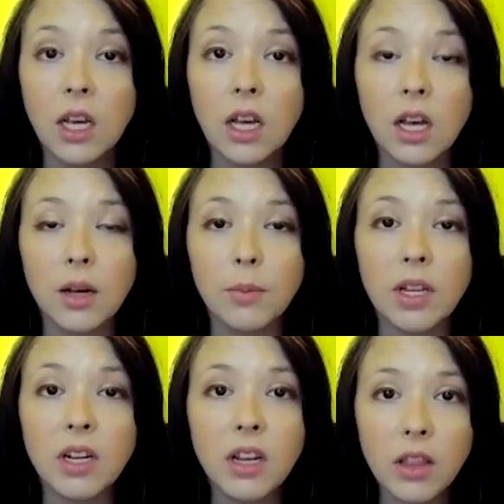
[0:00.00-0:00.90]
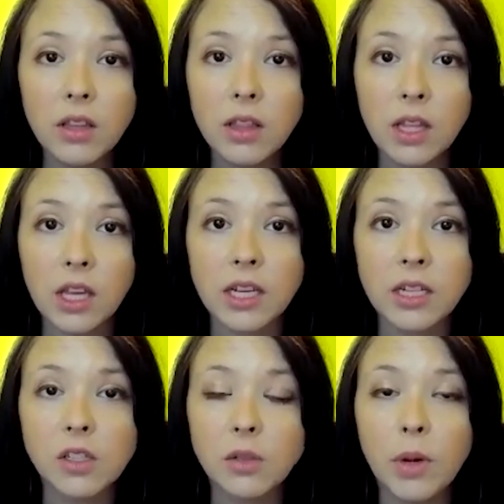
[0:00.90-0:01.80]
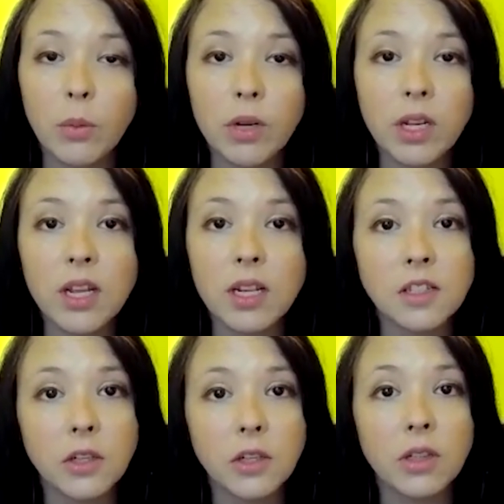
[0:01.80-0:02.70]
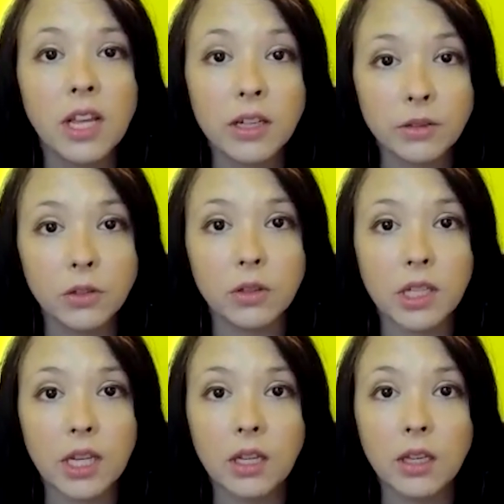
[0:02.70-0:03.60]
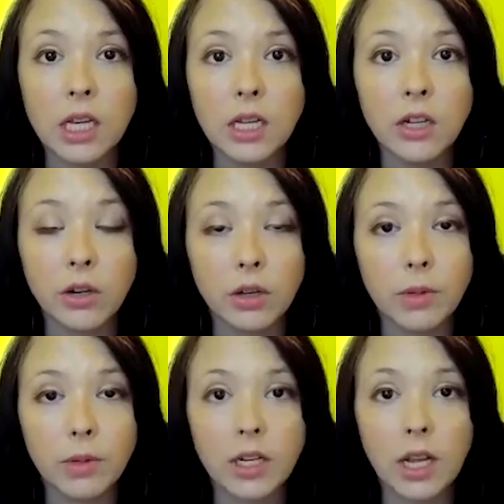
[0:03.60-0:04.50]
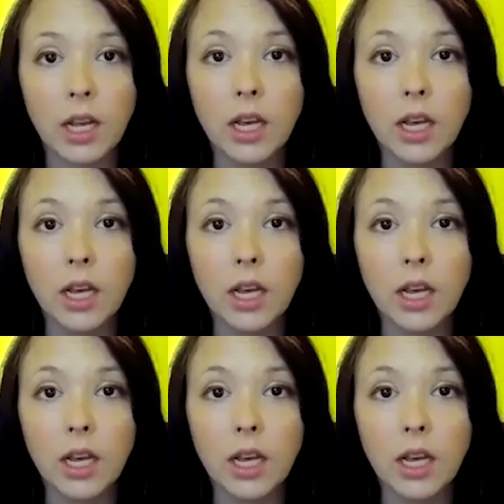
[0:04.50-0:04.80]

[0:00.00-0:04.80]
Um, another thing is you might want to consider the elderly in your community.